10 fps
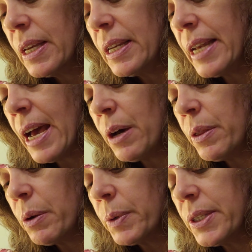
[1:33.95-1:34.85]
Now
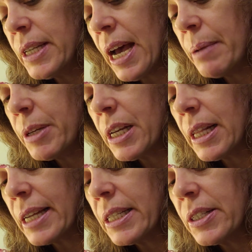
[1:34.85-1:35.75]
there was time to
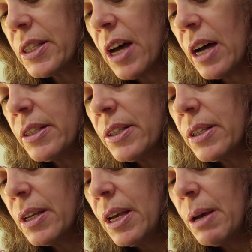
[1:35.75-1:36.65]
collect his
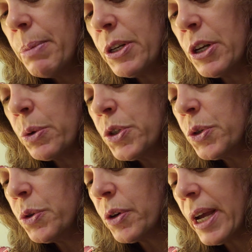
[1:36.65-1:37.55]
thoughts, but no
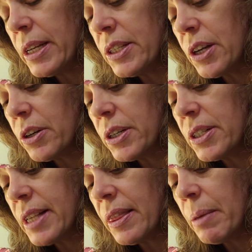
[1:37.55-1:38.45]
sooner had he started to
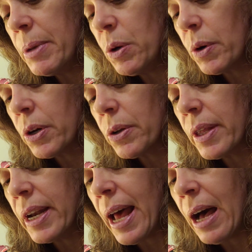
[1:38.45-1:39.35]
set them in order
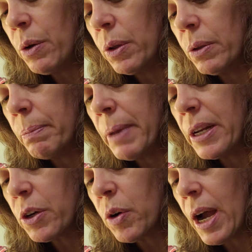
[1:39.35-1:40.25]
than an owl made
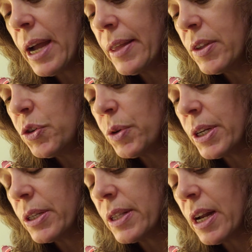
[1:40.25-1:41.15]
a cry in the
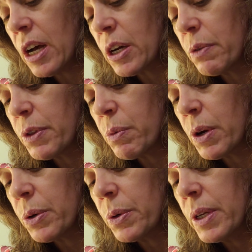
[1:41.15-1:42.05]
trees that hung over the
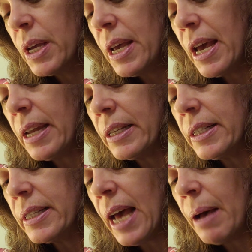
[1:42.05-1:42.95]
road, and he
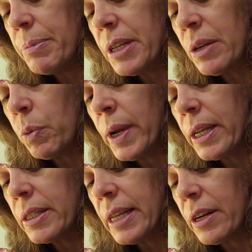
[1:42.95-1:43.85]
stopped and
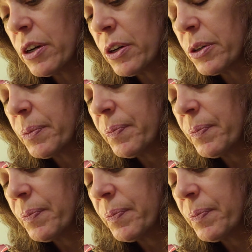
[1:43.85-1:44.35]
winked at her,